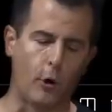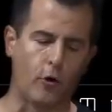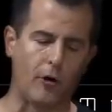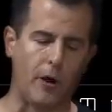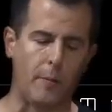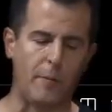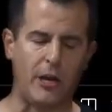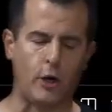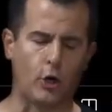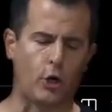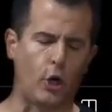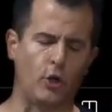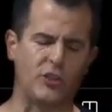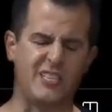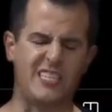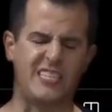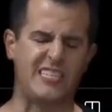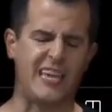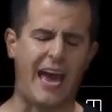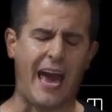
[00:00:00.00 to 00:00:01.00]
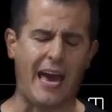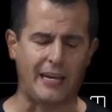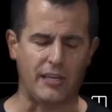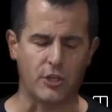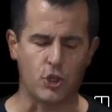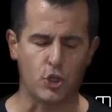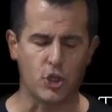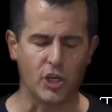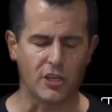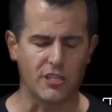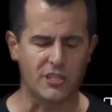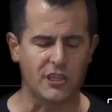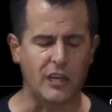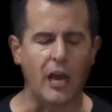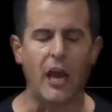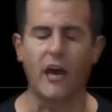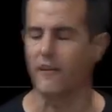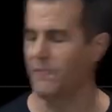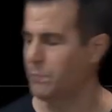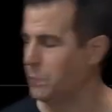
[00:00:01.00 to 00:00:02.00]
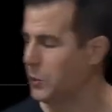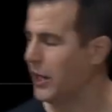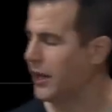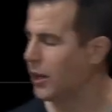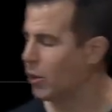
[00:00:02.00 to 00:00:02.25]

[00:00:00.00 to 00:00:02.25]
program here called status, just to kind of